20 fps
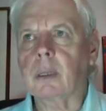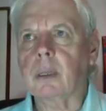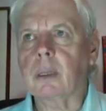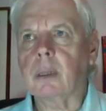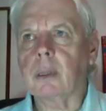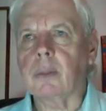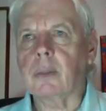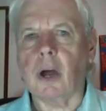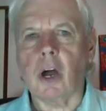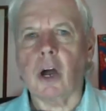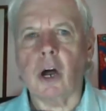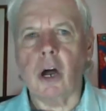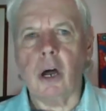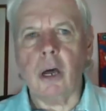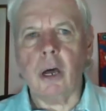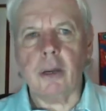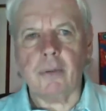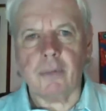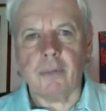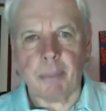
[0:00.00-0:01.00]

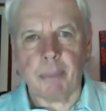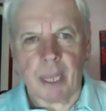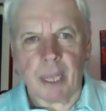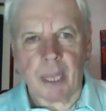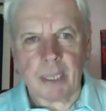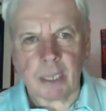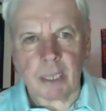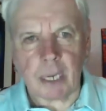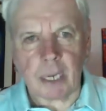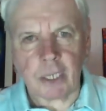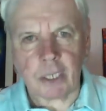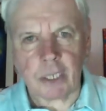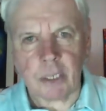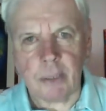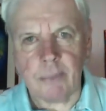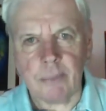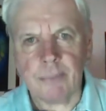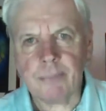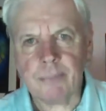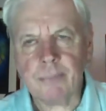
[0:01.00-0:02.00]
herd of the
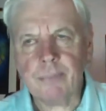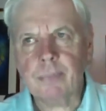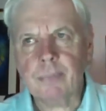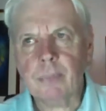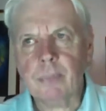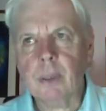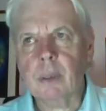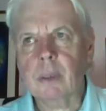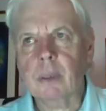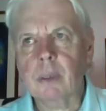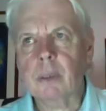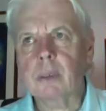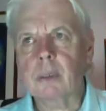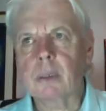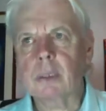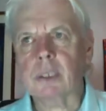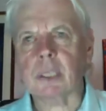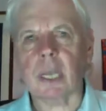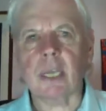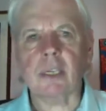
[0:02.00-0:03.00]
plantation
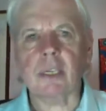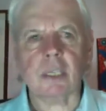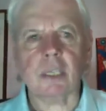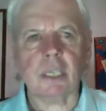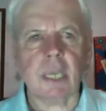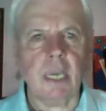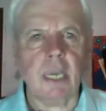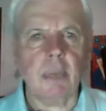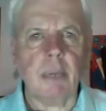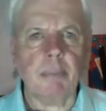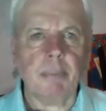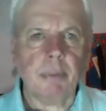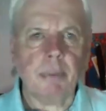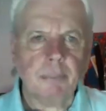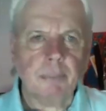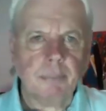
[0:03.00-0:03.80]
stays asleep.